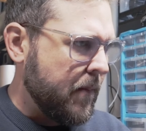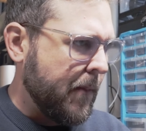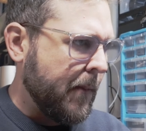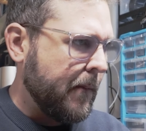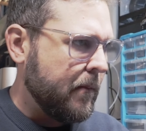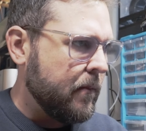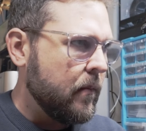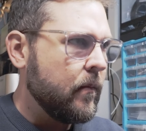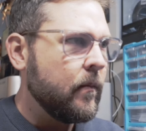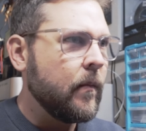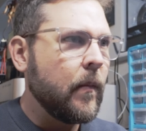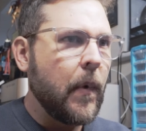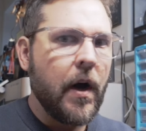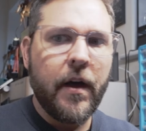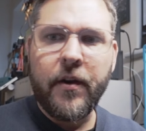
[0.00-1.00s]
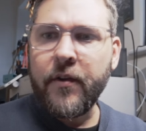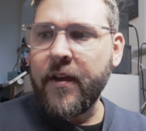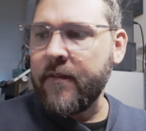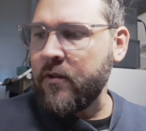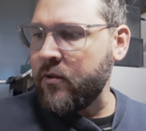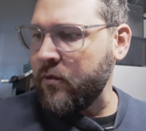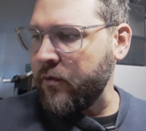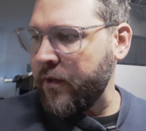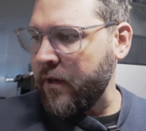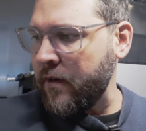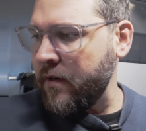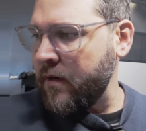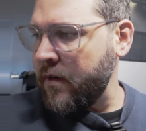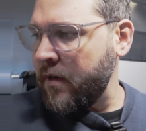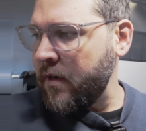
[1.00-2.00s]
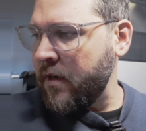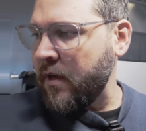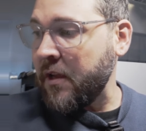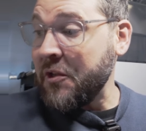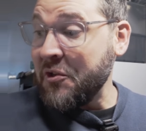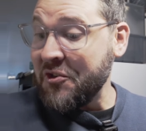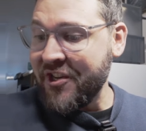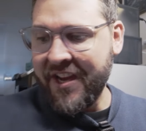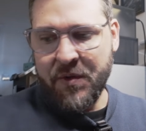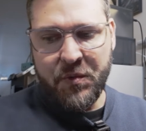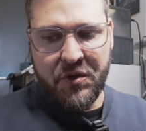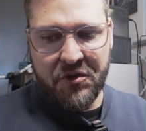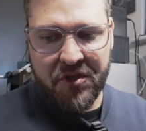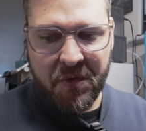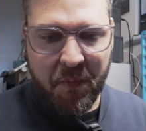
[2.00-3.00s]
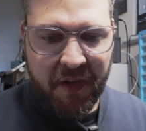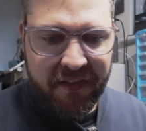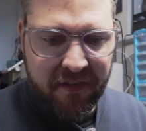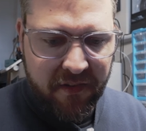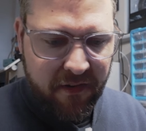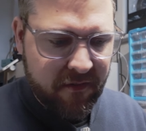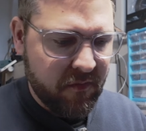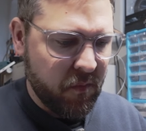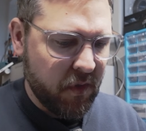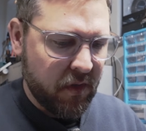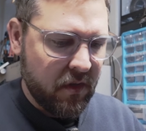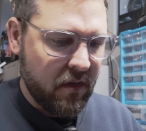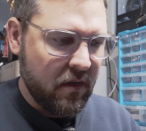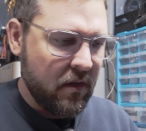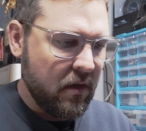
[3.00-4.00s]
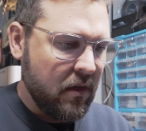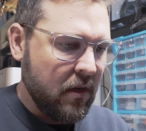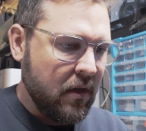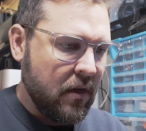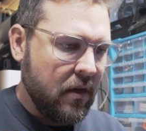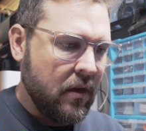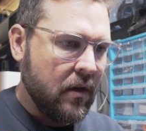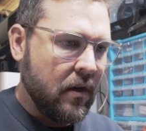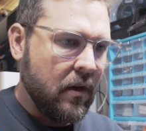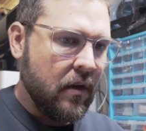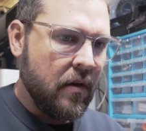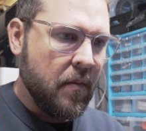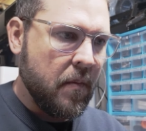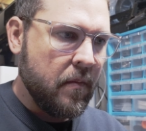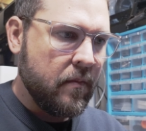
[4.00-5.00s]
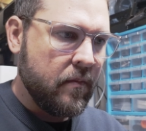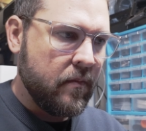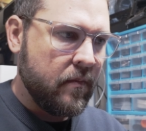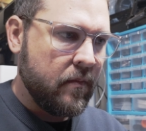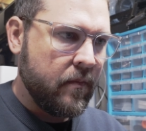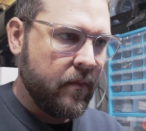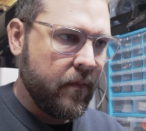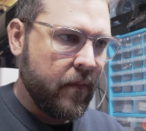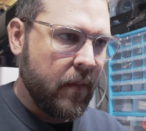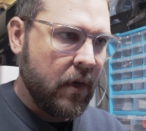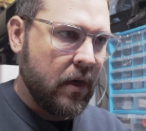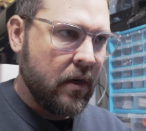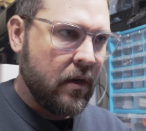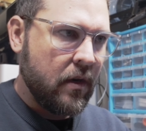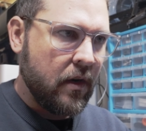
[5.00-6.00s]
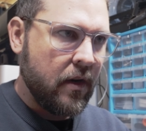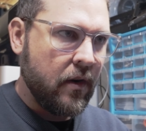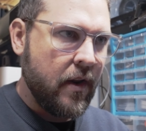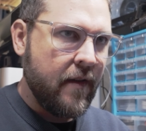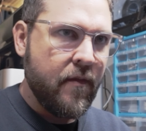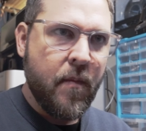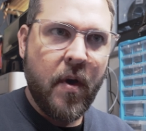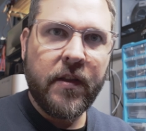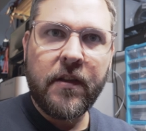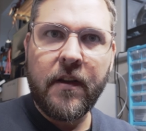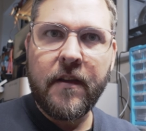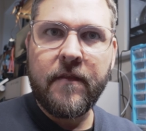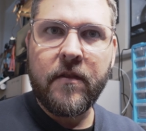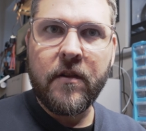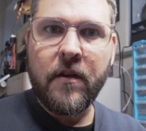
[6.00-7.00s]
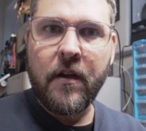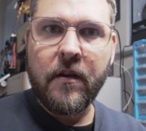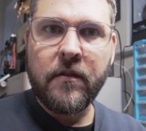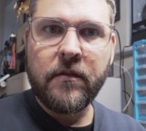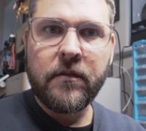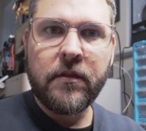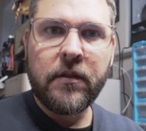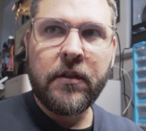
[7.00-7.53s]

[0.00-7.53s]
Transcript: I don't have a tool here. Usually I would use a butter knife, but I don't have a butter knife here now.